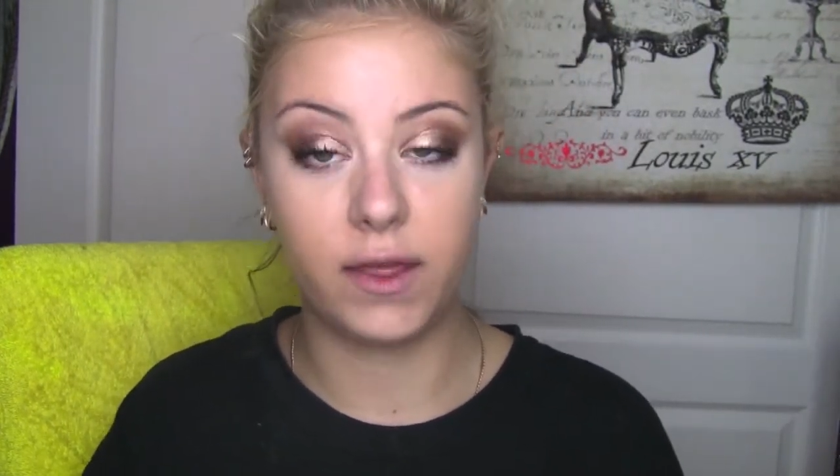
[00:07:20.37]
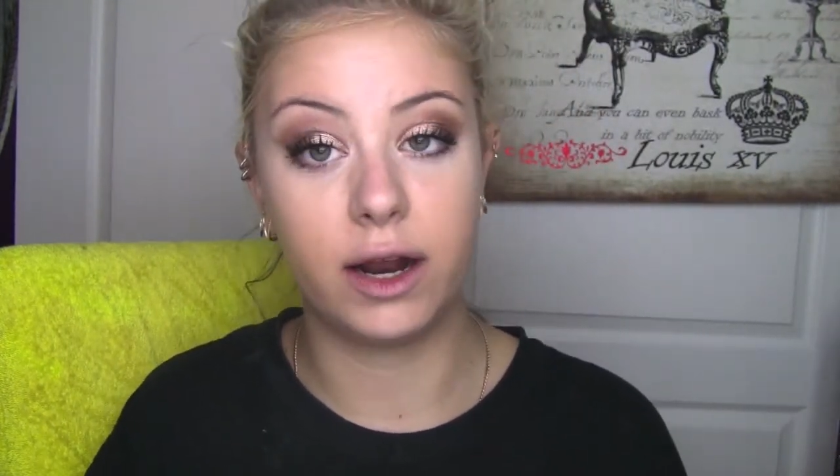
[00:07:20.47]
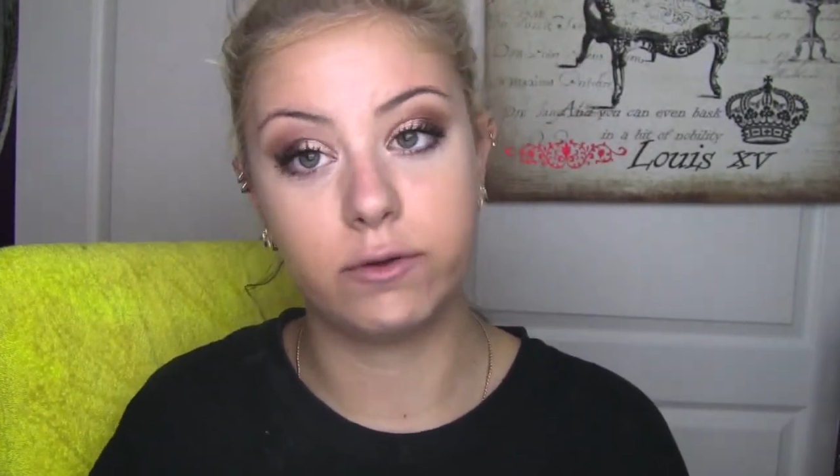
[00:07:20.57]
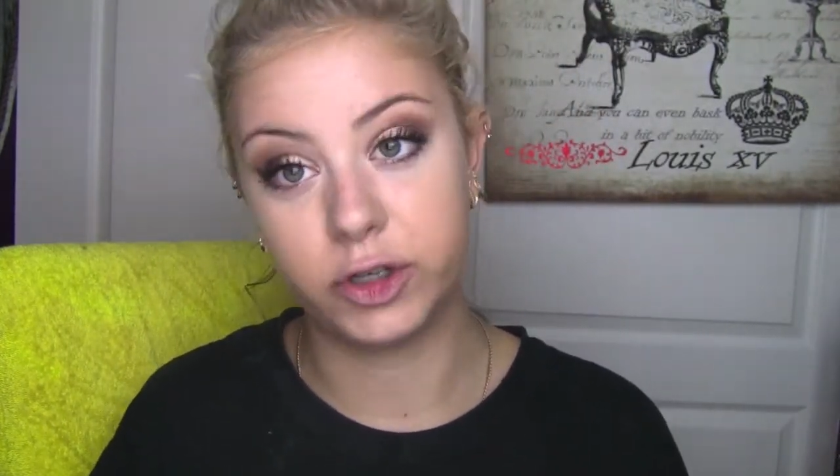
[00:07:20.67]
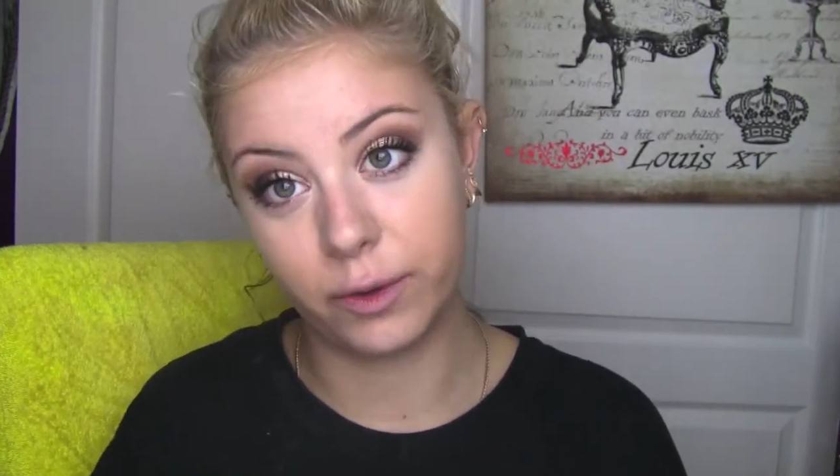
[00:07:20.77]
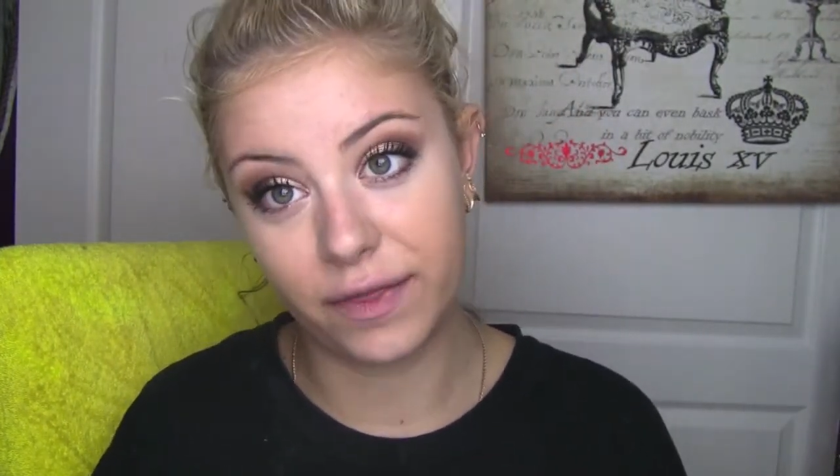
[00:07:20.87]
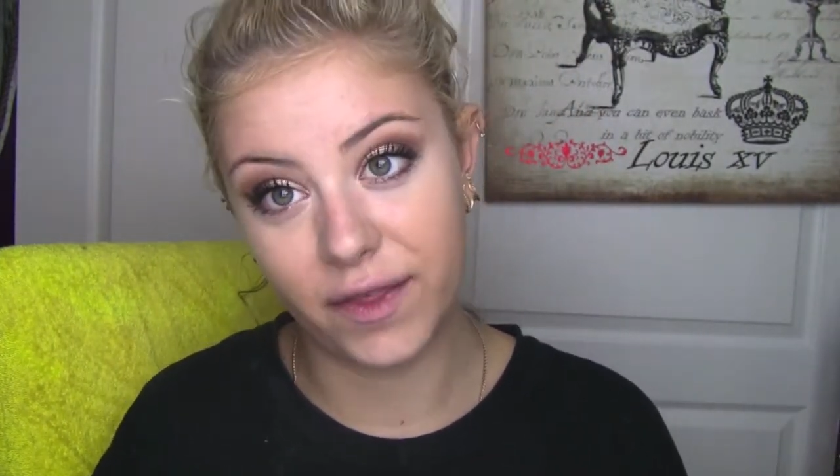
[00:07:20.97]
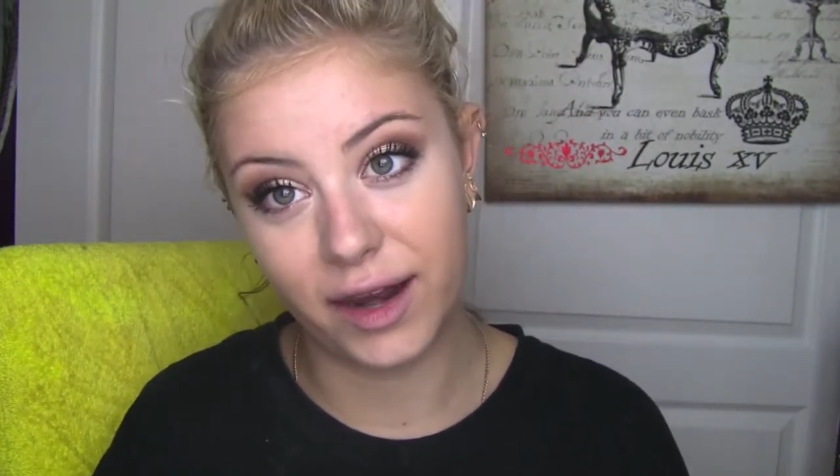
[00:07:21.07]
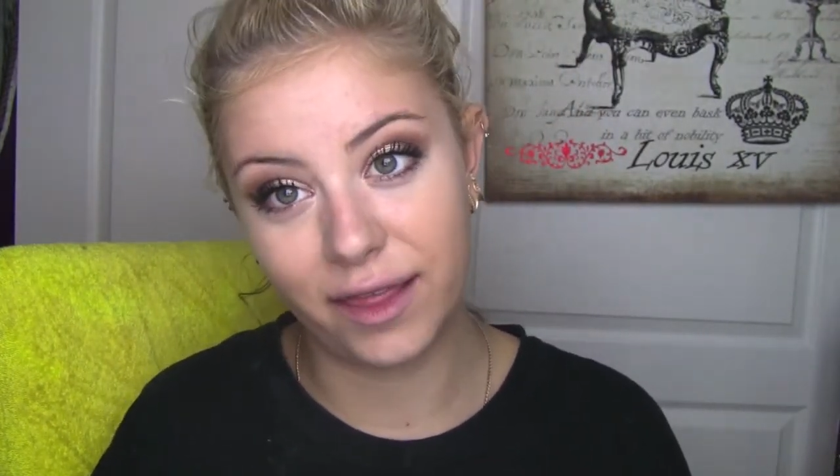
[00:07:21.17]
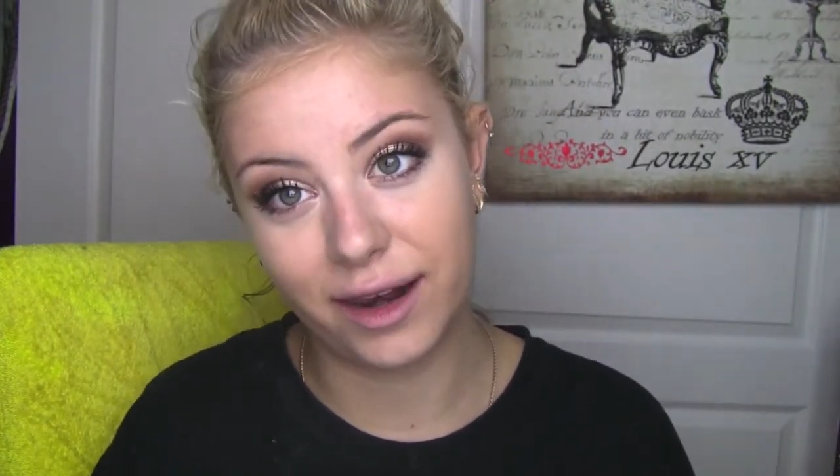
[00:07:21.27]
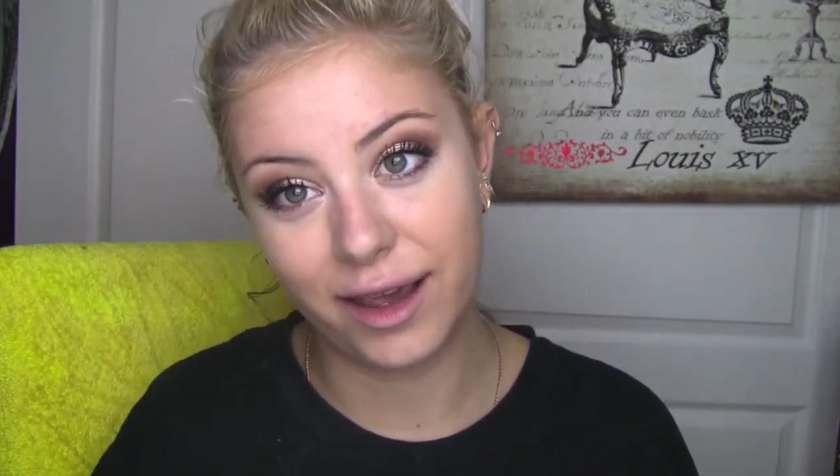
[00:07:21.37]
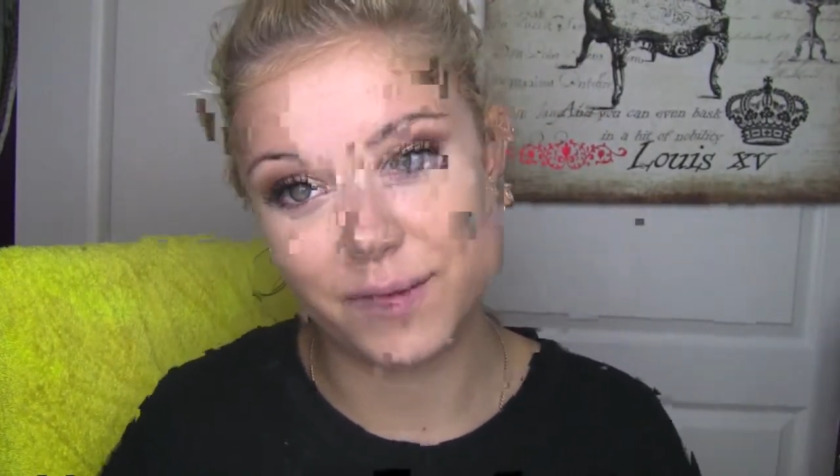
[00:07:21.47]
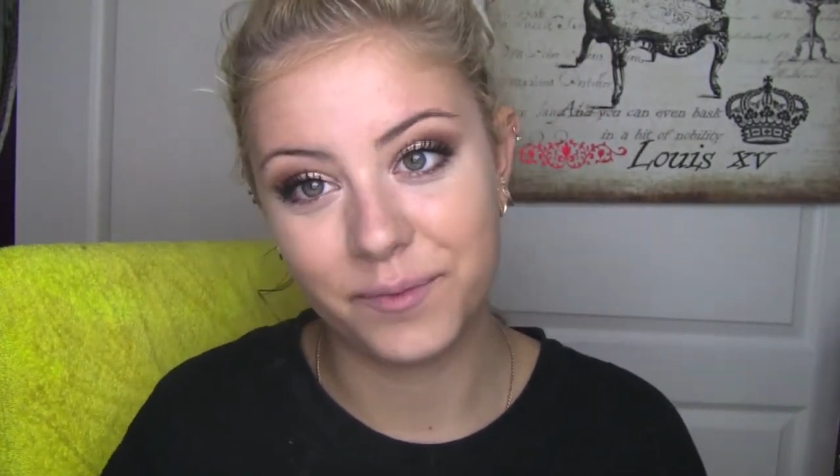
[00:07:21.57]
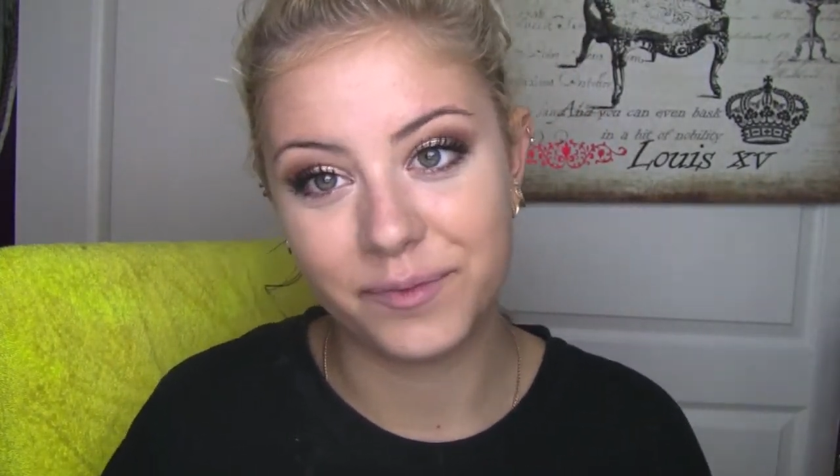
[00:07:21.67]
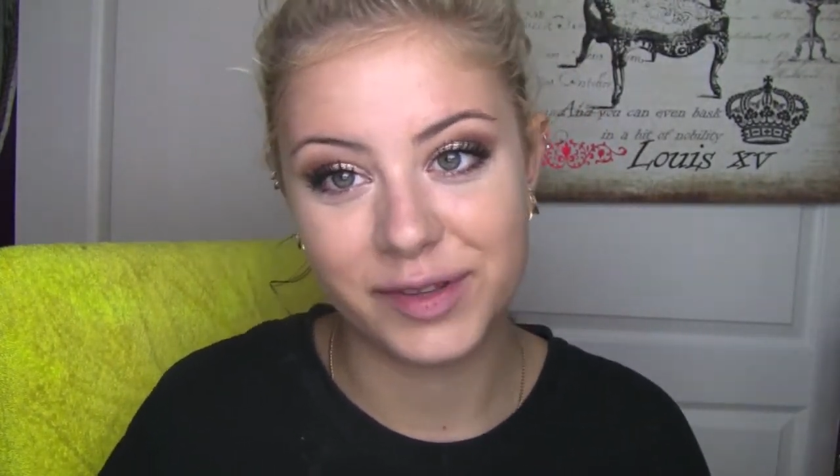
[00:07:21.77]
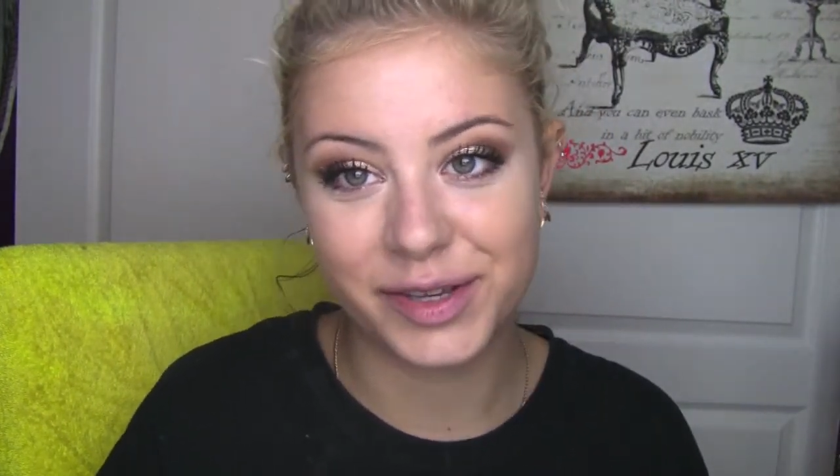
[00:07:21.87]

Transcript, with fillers: and then I'll show it at the end of the night.